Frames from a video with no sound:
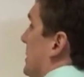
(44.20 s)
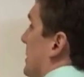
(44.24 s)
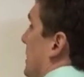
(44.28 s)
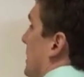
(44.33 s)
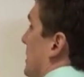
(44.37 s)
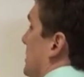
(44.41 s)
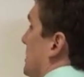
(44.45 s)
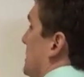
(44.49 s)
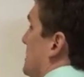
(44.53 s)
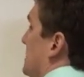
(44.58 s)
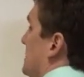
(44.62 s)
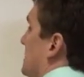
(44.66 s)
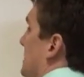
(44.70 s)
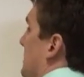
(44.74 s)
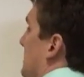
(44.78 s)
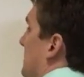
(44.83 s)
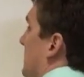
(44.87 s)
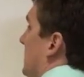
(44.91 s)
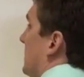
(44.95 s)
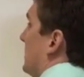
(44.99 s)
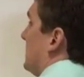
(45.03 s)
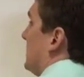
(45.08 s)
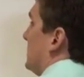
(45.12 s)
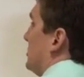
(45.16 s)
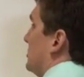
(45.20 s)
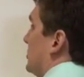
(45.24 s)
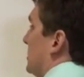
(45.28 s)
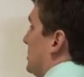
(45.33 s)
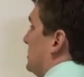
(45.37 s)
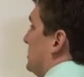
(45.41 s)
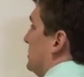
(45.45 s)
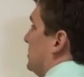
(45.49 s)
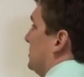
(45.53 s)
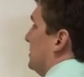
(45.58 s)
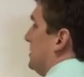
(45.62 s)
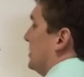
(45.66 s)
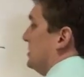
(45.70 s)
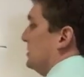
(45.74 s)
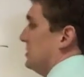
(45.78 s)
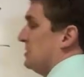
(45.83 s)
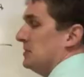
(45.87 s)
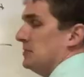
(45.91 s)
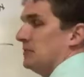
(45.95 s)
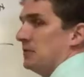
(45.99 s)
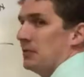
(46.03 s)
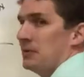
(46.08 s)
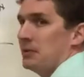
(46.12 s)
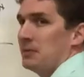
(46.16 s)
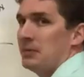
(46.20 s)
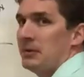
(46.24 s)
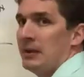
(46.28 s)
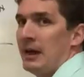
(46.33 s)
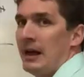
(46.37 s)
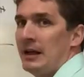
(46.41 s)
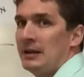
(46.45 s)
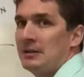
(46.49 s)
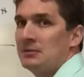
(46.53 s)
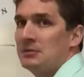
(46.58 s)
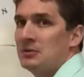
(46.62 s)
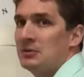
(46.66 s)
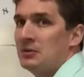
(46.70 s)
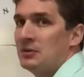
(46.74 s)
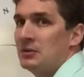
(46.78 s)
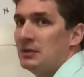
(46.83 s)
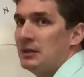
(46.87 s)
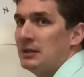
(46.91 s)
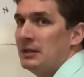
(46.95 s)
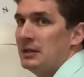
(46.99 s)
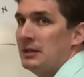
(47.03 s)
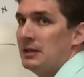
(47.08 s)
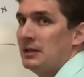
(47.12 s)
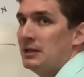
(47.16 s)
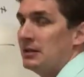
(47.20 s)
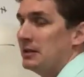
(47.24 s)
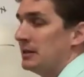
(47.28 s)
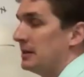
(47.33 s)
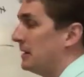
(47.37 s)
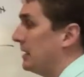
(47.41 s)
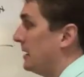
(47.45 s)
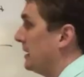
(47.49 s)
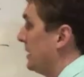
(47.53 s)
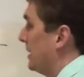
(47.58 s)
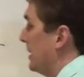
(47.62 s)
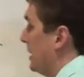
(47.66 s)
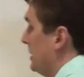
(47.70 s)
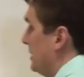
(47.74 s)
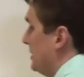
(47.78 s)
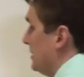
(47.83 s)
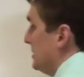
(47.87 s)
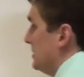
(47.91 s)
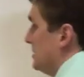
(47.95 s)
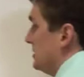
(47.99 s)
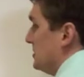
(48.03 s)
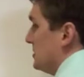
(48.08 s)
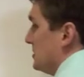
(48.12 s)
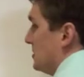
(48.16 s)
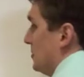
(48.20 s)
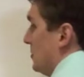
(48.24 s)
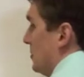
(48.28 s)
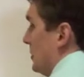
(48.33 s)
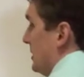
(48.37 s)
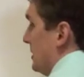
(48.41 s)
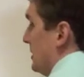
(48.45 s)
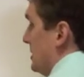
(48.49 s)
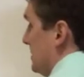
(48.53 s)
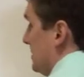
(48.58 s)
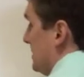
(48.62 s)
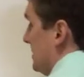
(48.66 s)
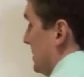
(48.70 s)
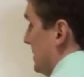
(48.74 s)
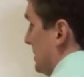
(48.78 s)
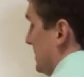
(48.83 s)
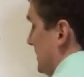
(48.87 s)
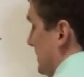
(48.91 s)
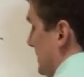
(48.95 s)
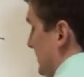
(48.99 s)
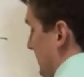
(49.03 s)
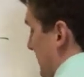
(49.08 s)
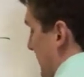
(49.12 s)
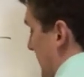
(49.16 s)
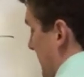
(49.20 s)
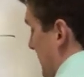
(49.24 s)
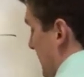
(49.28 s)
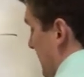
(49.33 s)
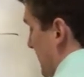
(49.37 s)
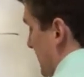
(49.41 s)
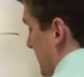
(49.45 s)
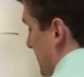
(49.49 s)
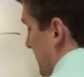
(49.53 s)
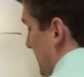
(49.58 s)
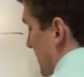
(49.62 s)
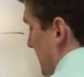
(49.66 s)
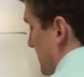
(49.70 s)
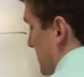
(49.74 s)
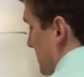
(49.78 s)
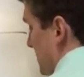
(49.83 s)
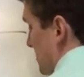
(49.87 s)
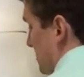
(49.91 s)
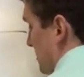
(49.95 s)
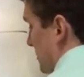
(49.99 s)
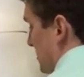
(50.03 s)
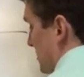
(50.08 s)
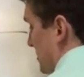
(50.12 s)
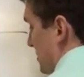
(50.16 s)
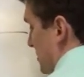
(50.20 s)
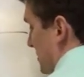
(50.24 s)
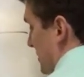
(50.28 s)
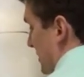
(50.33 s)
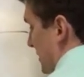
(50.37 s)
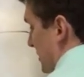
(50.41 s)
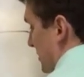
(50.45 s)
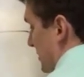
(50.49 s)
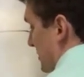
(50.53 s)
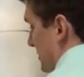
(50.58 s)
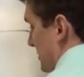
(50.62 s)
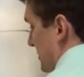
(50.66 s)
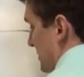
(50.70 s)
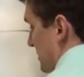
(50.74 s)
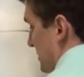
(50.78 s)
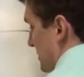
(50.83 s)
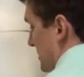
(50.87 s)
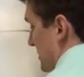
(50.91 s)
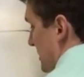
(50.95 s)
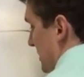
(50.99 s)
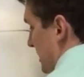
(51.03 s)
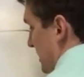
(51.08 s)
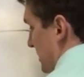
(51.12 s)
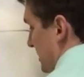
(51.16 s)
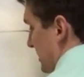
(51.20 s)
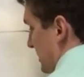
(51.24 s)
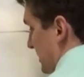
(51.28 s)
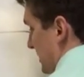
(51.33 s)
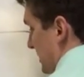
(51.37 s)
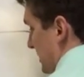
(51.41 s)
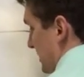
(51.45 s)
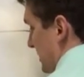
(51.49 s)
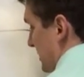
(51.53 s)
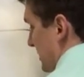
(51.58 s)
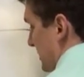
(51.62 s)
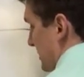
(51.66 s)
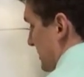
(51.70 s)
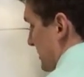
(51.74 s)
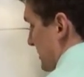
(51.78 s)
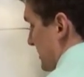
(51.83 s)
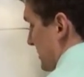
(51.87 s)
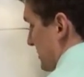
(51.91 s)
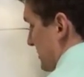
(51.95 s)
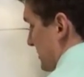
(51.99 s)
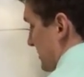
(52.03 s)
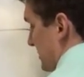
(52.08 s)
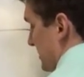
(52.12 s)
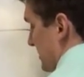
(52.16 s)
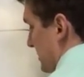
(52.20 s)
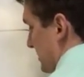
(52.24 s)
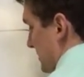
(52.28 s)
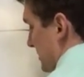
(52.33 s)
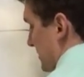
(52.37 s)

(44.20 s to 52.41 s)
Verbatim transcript: Now this is done by electron donation from the platinum to the ethylene, so what we end up getting is a structure that looks kind of like this.